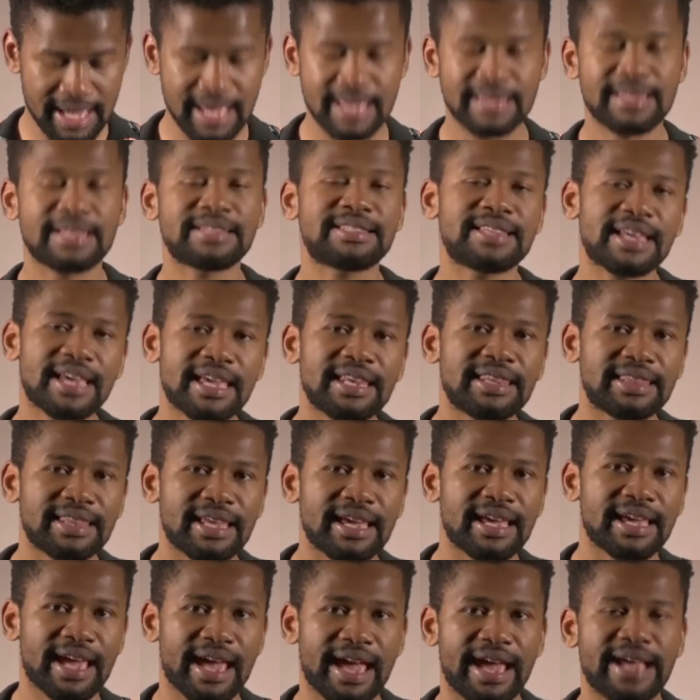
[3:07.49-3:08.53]
The second
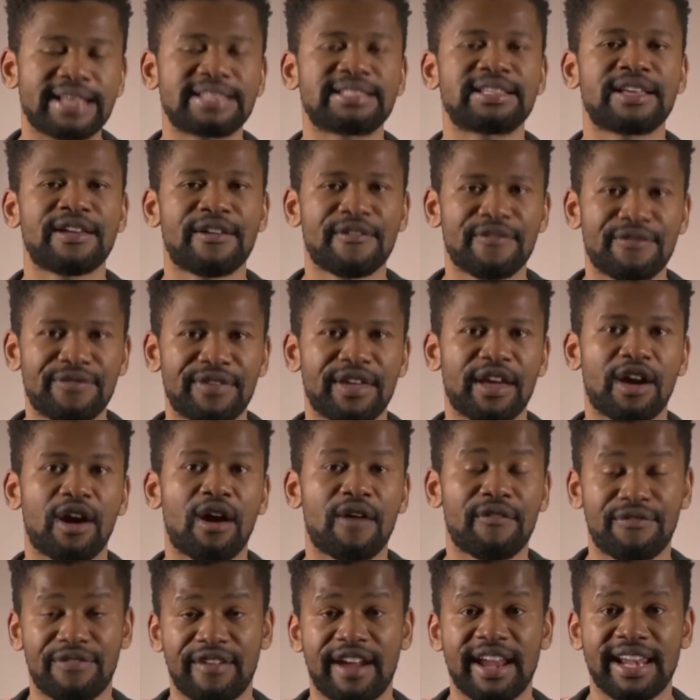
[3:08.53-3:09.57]
thing is fear
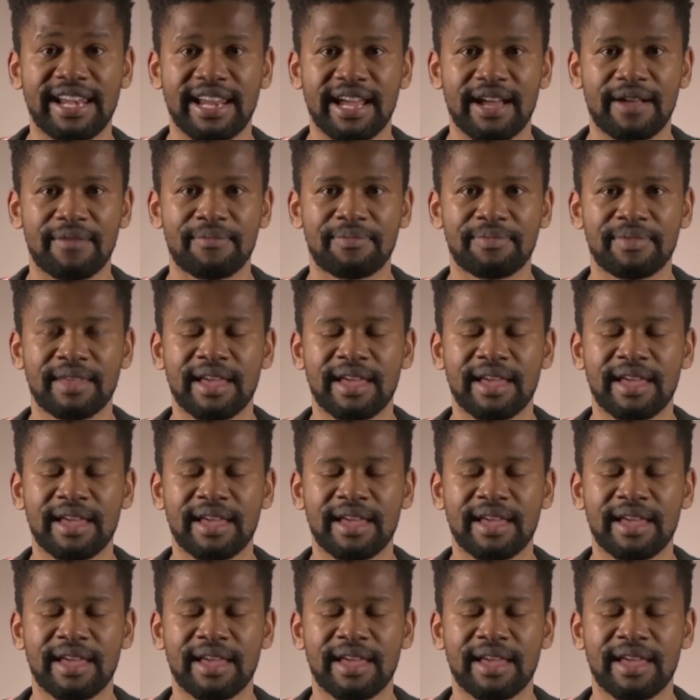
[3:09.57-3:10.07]
of failure.